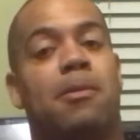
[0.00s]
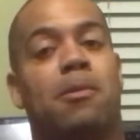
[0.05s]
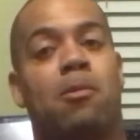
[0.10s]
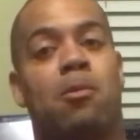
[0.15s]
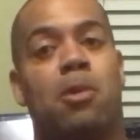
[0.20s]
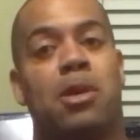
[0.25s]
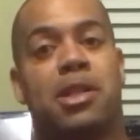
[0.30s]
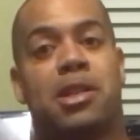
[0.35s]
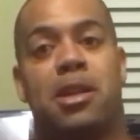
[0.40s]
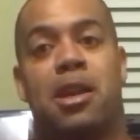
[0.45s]

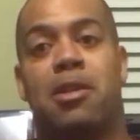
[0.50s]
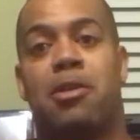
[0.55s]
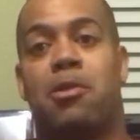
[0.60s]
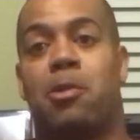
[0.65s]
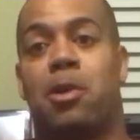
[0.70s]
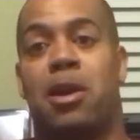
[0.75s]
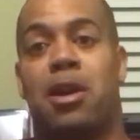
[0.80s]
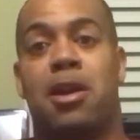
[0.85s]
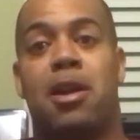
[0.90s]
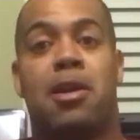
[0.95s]
What's another
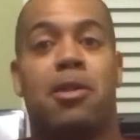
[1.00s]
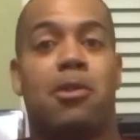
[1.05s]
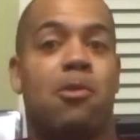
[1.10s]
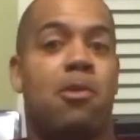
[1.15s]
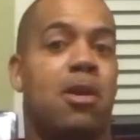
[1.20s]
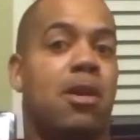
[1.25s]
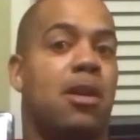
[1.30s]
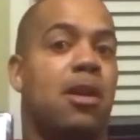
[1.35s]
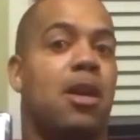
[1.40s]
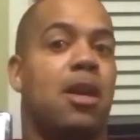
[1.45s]
one? Another
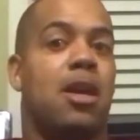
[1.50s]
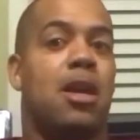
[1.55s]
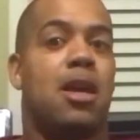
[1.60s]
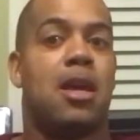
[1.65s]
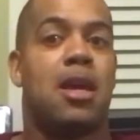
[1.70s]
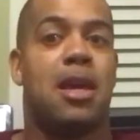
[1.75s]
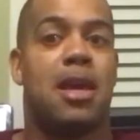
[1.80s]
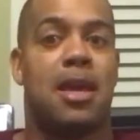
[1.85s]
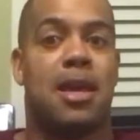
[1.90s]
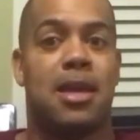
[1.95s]
one
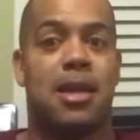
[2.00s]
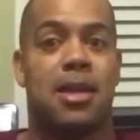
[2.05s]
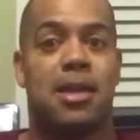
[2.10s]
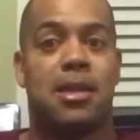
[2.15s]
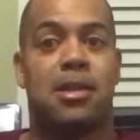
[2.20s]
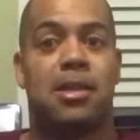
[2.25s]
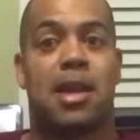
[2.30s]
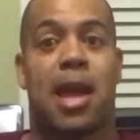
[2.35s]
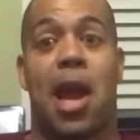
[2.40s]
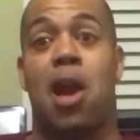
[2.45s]

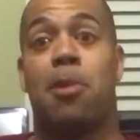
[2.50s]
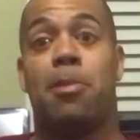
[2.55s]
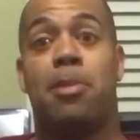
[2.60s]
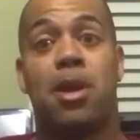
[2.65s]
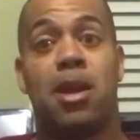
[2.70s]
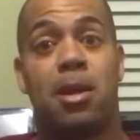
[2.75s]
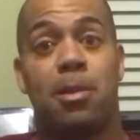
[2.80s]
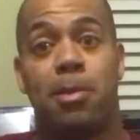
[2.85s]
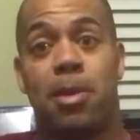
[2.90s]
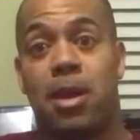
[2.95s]
is
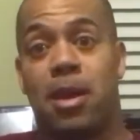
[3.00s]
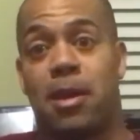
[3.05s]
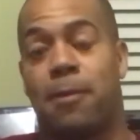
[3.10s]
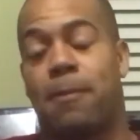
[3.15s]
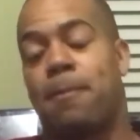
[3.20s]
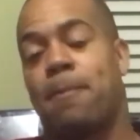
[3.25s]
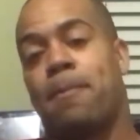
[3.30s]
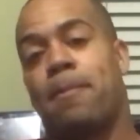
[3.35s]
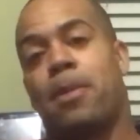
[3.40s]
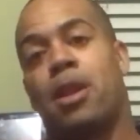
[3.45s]
Airbnb.
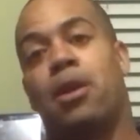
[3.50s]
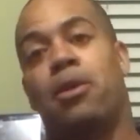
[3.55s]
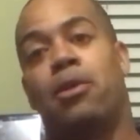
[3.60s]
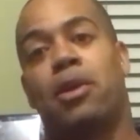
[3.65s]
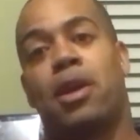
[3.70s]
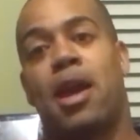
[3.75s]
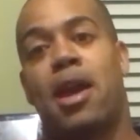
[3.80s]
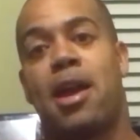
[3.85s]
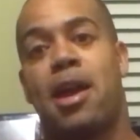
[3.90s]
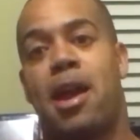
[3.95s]

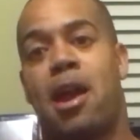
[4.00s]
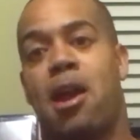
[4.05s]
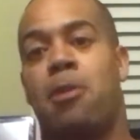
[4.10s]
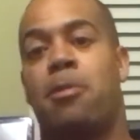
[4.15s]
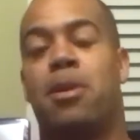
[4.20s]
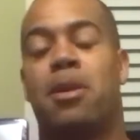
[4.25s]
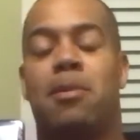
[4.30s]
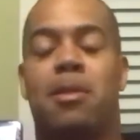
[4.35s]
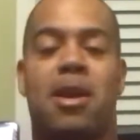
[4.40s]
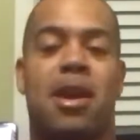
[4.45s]
Okay,
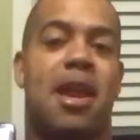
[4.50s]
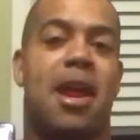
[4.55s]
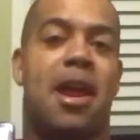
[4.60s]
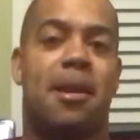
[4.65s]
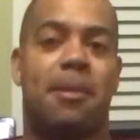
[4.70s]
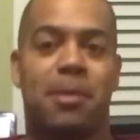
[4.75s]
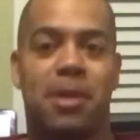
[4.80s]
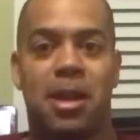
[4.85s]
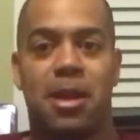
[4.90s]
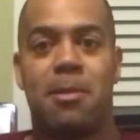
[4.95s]
Airbnb, and
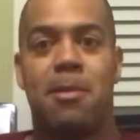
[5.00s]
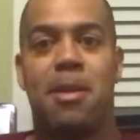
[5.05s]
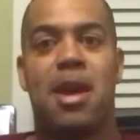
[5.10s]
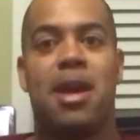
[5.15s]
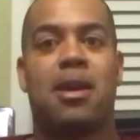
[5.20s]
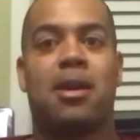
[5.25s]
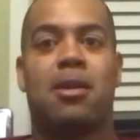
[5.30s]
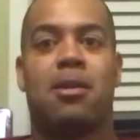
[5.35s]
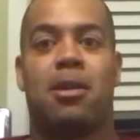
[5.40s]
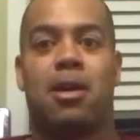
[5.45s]
I'm gonna
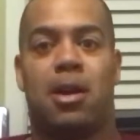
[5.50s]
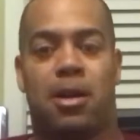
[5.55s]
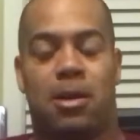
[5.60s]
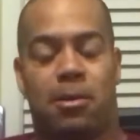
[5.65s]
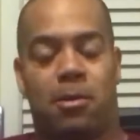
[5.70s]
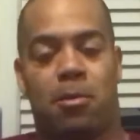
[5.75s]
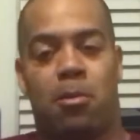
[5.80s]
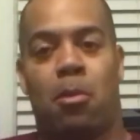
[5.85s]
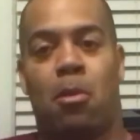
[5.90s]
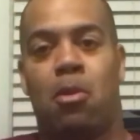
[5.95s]
make
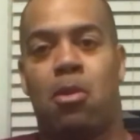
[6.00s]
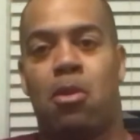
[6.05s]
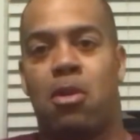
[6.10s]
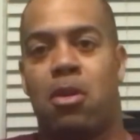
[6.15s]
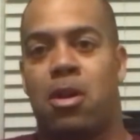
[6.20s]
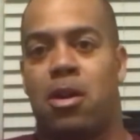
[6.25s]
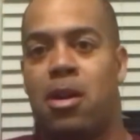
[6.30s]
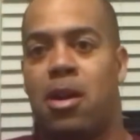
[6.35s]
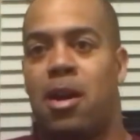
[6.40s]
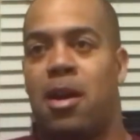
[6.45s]

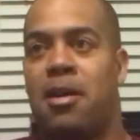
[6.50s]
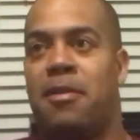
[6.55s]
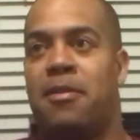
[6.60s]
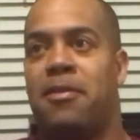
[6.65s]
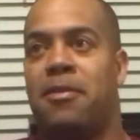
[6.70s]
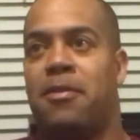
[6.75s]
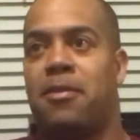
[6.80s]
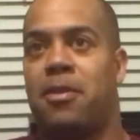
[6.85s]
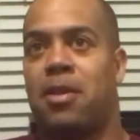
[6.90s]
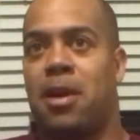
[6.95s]
more
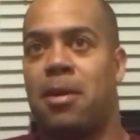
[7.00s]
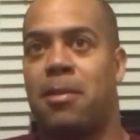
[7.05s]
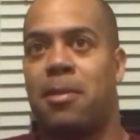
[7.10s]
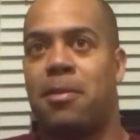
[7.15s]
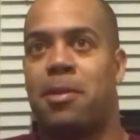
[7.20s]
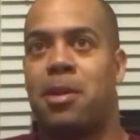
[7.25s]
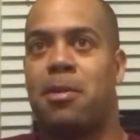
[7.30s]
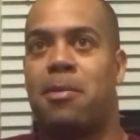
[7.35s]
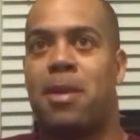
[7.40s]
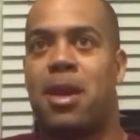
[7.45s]
of.
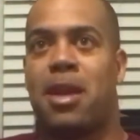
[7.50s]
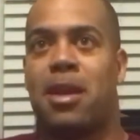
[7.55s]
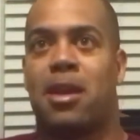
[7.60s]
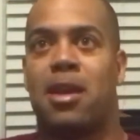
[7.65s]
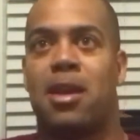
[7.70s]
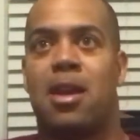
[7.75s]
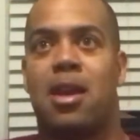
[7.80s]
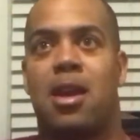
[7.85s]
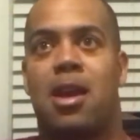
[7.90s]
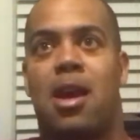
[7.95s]
I'm gonna make
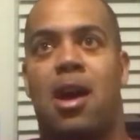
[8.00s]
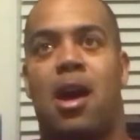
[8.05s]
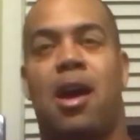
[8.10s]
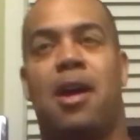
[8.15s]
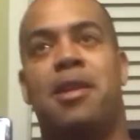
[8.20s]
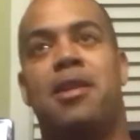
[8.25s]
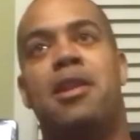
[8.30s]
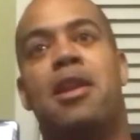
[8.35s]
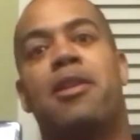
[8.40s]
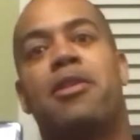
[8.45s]

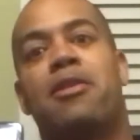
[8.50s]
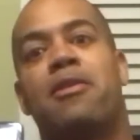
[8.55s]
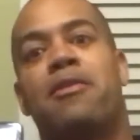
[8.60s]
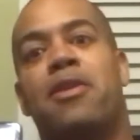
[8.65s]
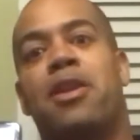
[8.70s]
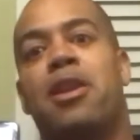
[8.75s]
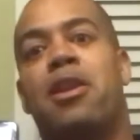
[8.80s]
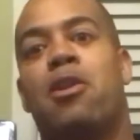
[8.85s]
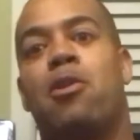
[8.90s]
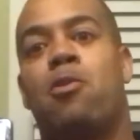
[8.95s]
another
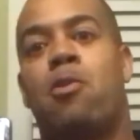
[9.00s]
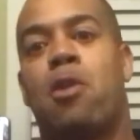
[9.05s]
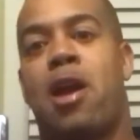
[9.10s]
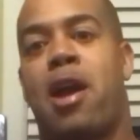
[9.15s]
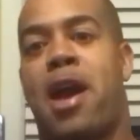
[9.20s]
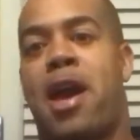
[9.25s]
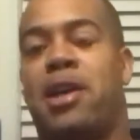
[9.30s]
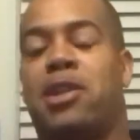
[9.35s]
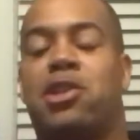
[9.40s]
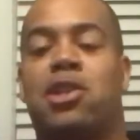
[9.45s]
video where
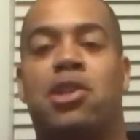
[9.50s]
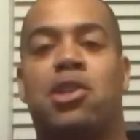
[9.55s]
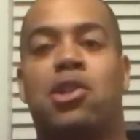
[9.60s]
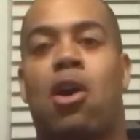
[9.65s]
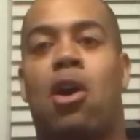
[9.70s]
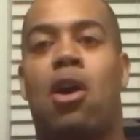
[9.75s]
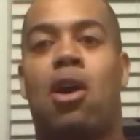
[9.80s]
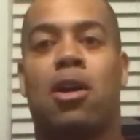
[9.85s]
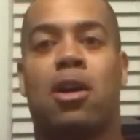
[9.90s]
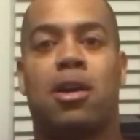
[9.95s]
I actually
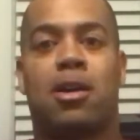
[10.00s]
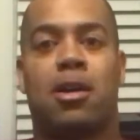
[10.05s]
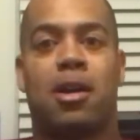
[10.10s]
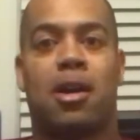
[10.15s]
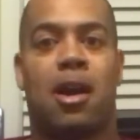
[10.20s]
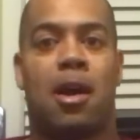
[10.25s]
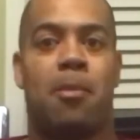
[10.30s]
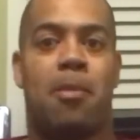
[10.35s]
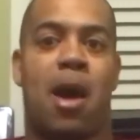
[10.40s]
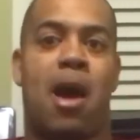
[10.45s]
talk
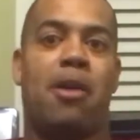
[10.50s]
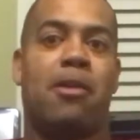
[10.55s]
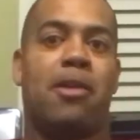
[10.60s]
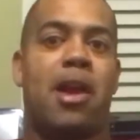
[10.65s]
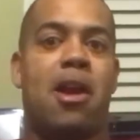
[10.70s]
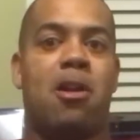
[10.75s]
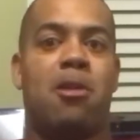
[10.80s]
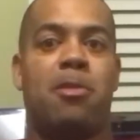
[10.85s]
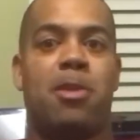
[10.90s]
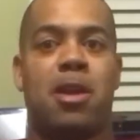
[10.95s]
about
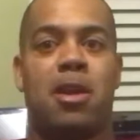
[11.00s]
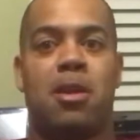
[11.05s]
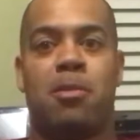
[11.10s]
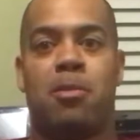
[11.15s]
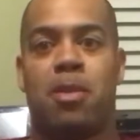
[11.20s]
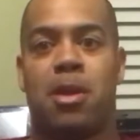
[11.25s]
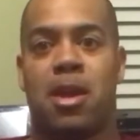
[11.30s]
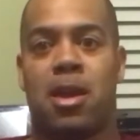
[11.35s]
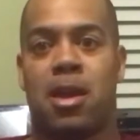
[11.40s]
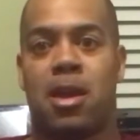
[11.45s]

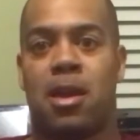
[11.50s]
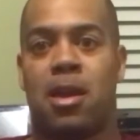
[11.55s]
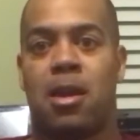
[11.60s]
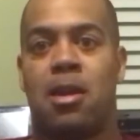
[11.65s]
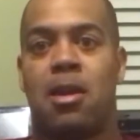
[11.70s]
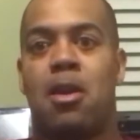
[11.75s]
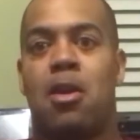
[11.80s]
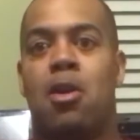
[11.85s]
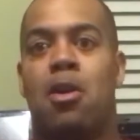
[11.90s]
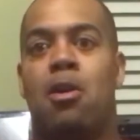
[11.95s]
Airbnb
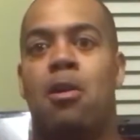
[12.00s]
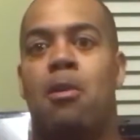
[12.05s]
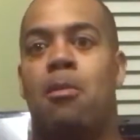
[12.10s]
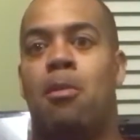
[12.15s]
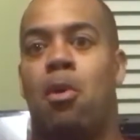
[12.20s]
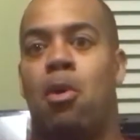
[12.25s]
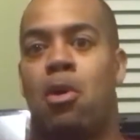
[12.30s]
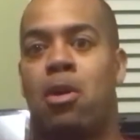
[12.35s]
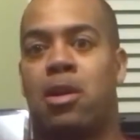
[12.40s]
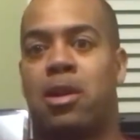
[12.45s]

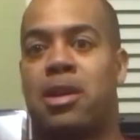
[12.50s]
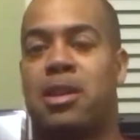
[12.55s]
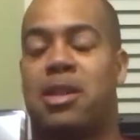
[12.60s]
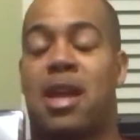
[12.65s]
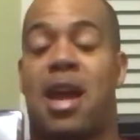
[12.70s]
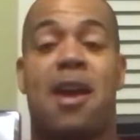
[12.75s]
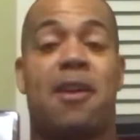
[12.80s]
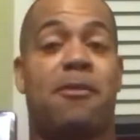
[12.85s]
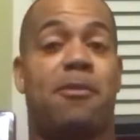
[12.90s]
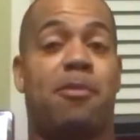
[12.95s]
more because
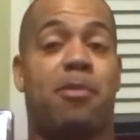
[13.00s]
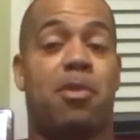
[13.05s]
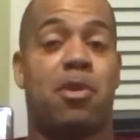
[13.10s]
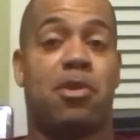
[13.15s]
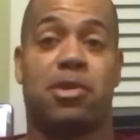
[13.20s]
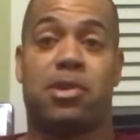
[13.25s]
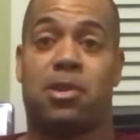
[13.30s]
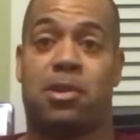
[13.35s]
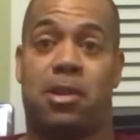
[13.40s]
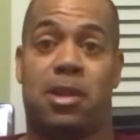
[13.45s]
I have
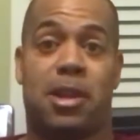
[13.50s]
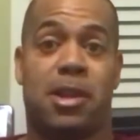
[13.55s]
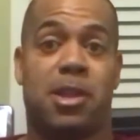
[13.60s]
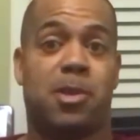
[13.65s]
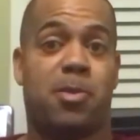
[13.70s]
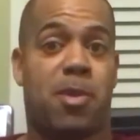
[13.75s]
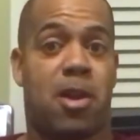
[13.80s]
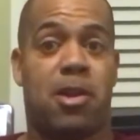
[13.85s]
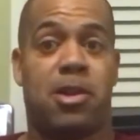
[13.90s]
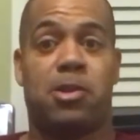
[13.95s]
personal
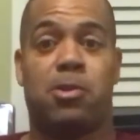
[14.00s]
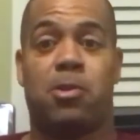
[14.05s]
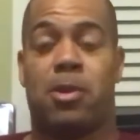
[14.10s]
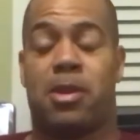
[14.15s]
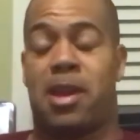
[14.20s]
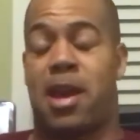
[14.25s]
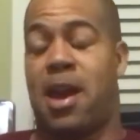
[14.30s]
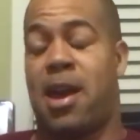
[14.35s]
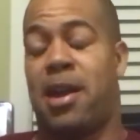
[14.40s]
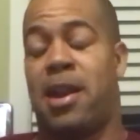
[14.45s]
experience
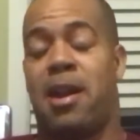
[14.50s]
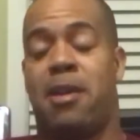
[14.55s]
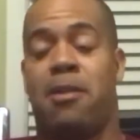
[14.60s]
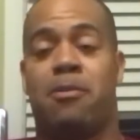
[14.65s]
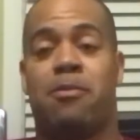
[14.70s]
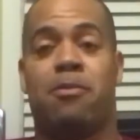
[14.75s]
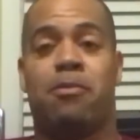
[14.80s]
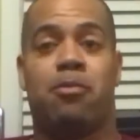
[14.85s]
with that.